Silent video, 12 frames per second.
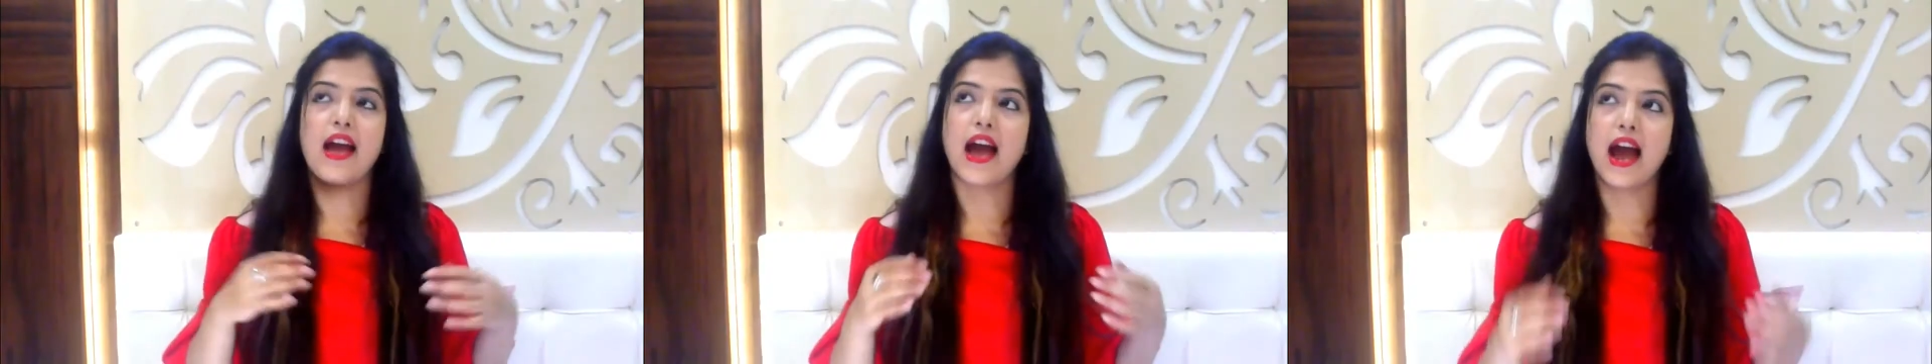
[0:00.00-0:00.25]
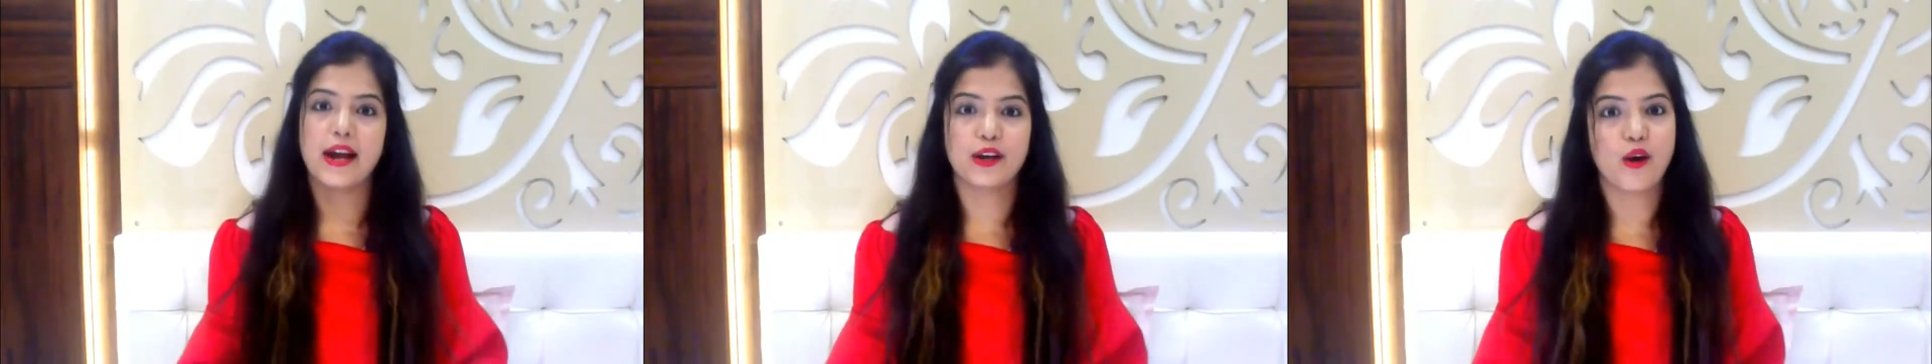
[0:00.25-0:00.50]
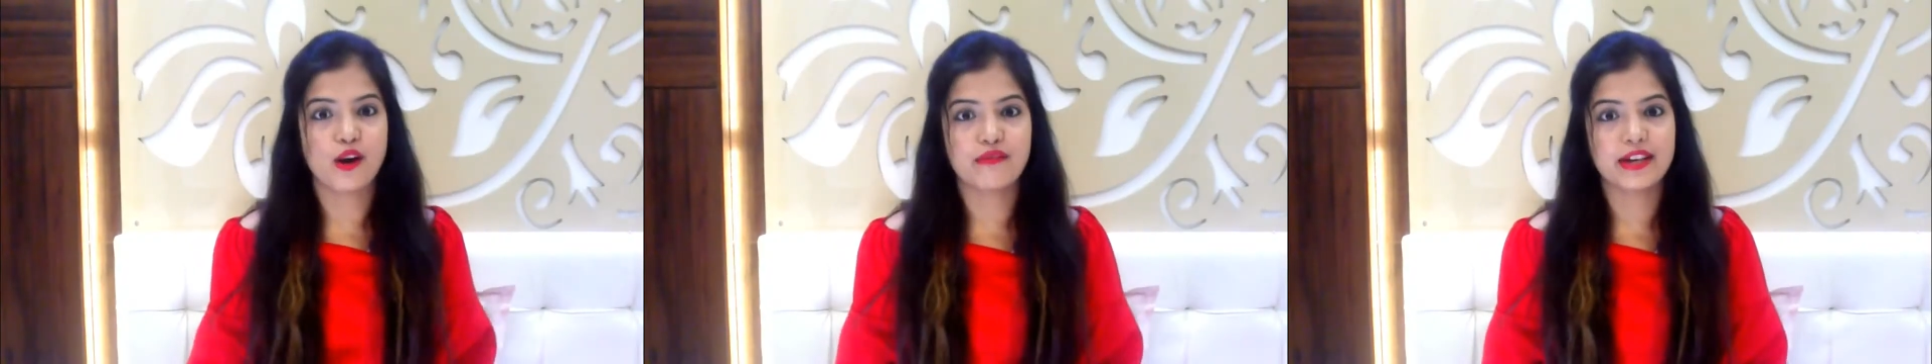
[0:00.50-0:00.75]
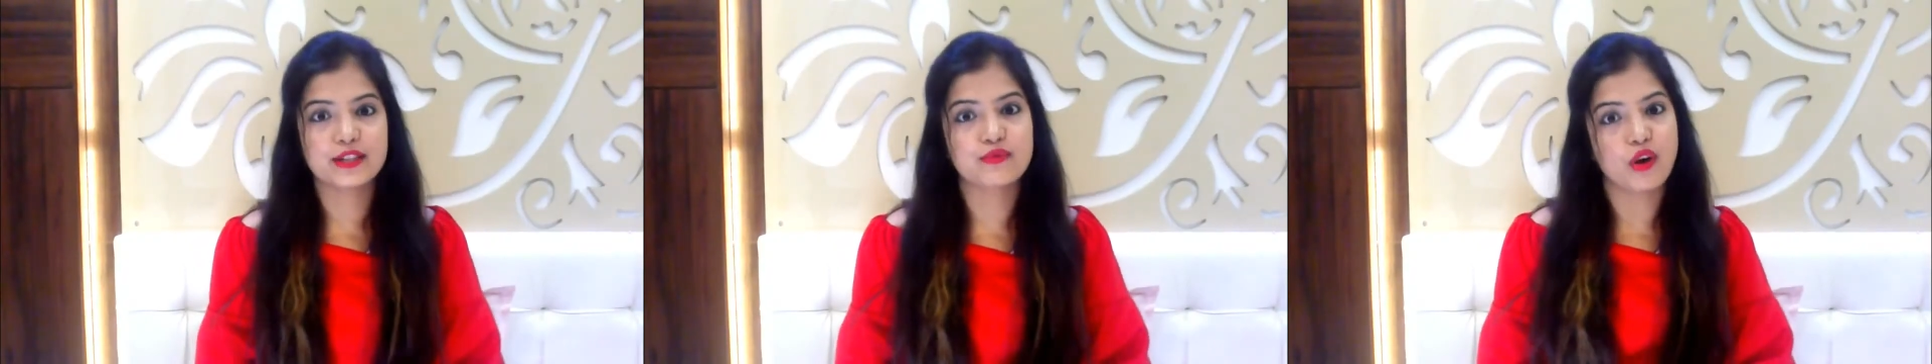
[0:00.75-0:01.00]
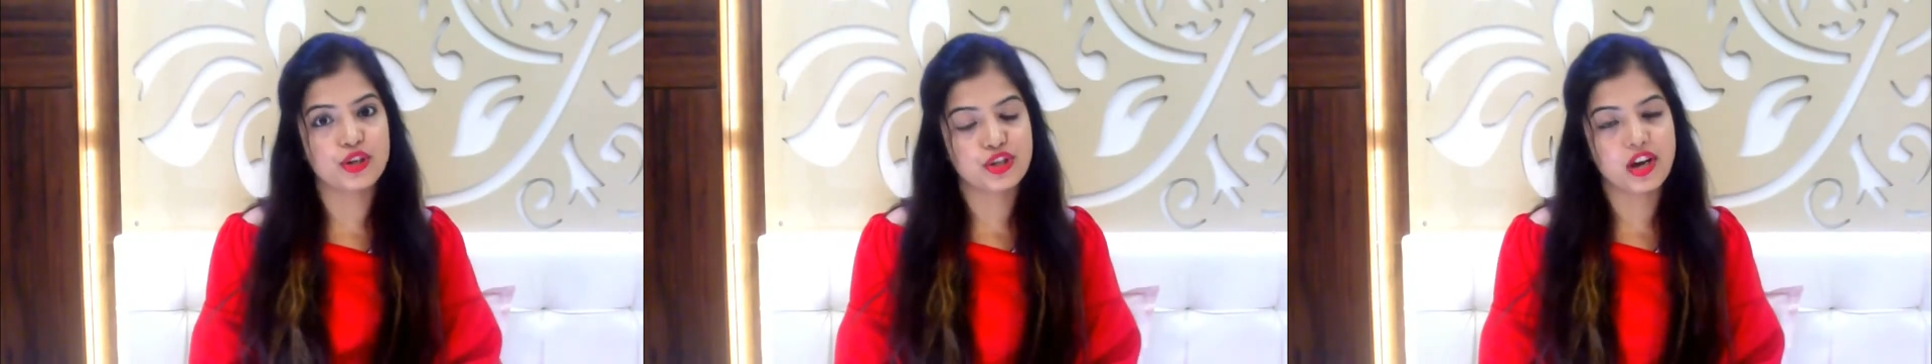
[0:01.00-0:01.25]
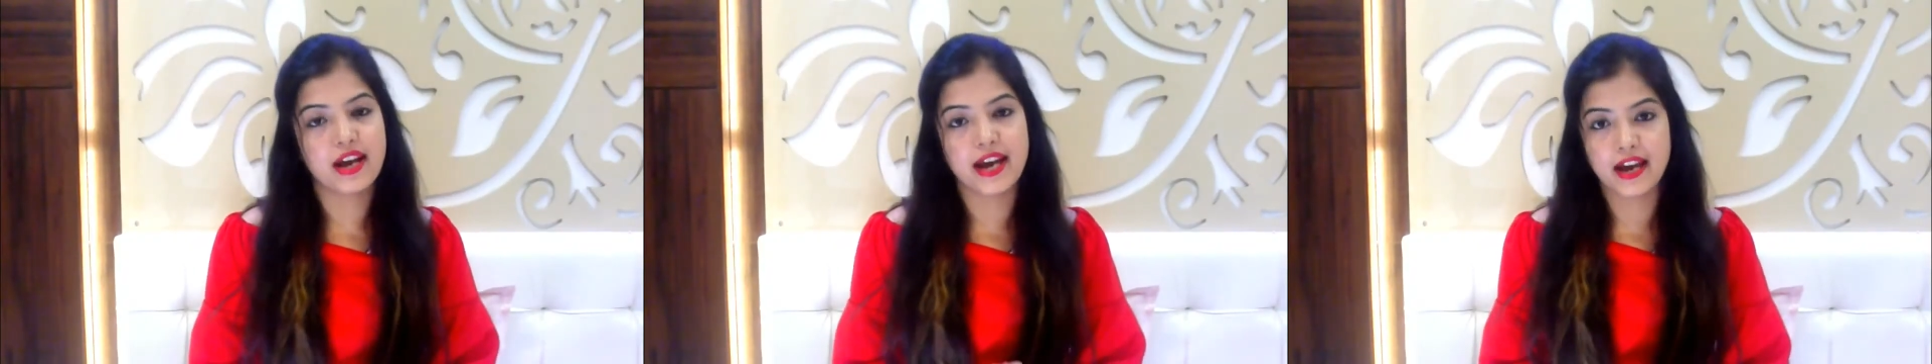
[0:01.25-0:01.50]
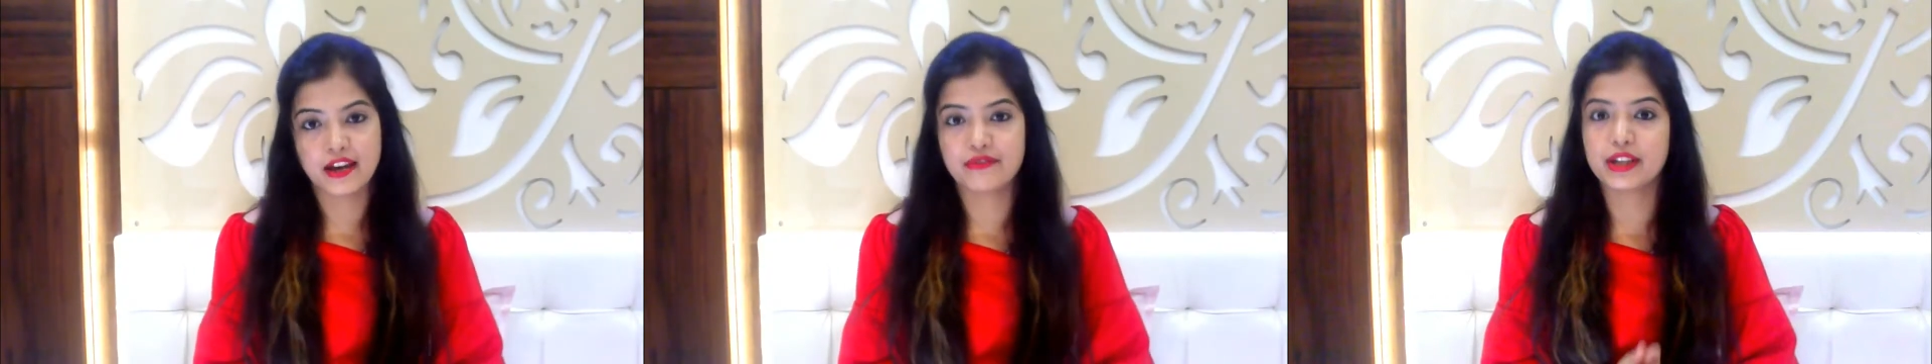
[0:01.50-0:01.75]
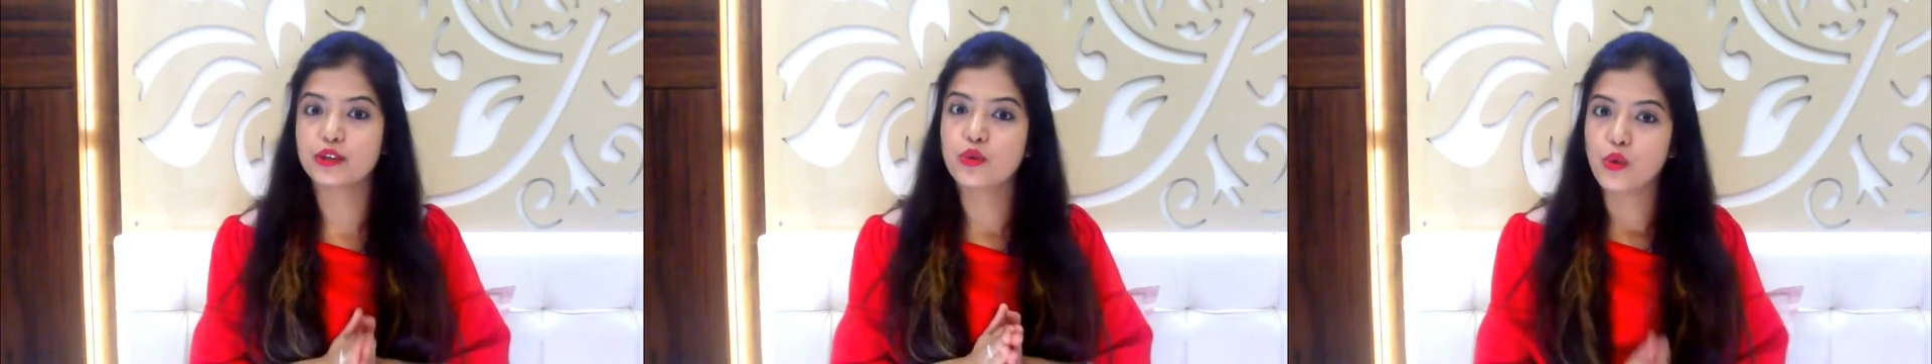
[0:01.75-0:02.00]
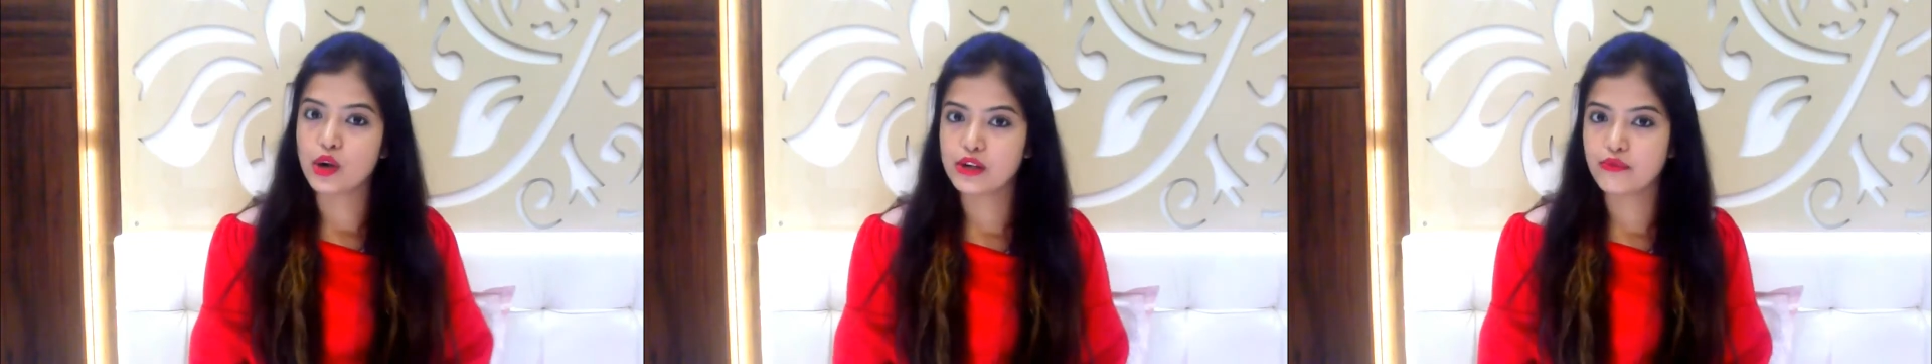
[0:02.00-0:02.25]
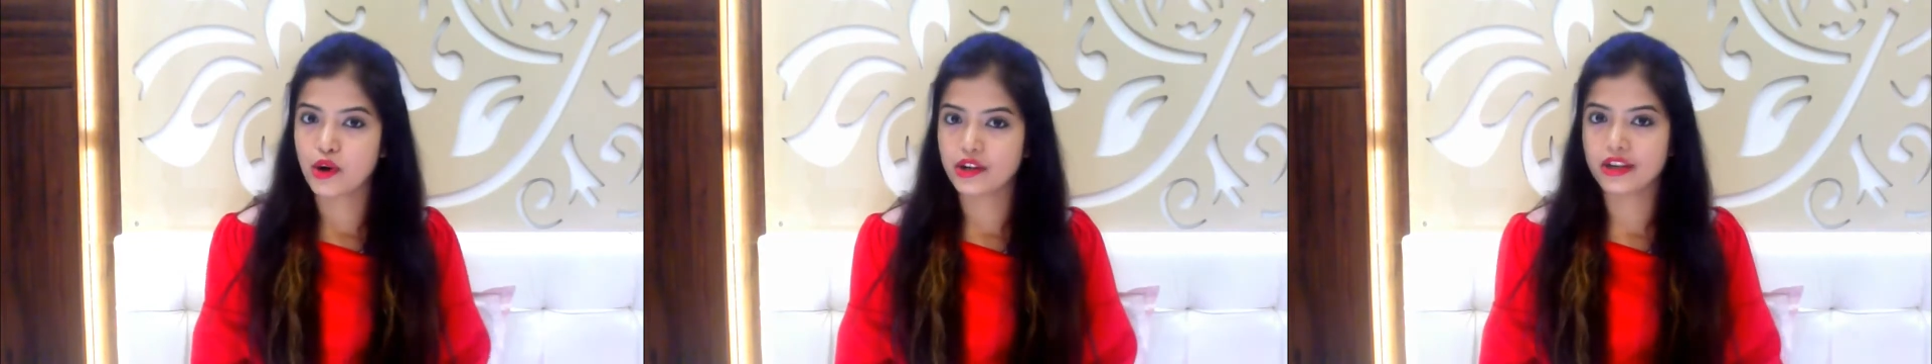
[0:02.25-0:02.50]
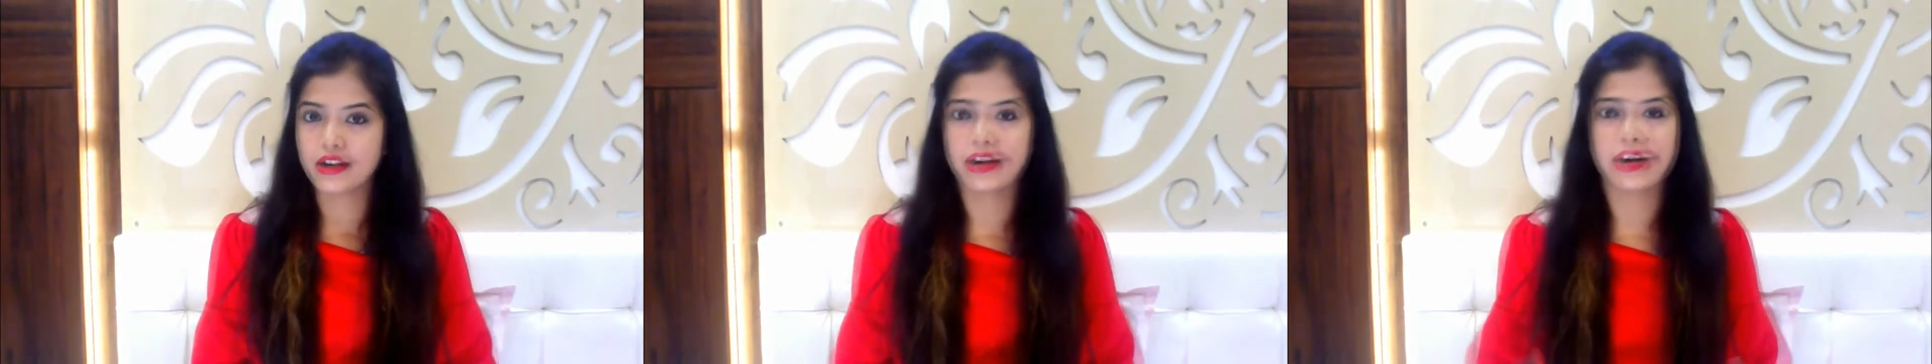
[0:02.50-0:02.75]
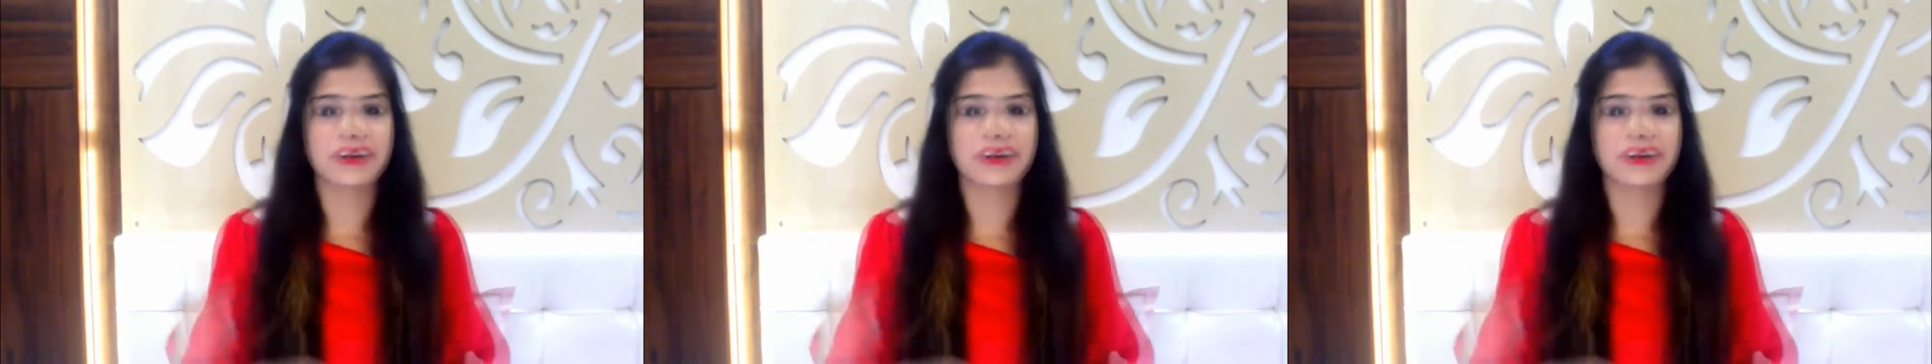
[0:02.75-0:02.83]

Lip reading: And always wash your hair with cold water.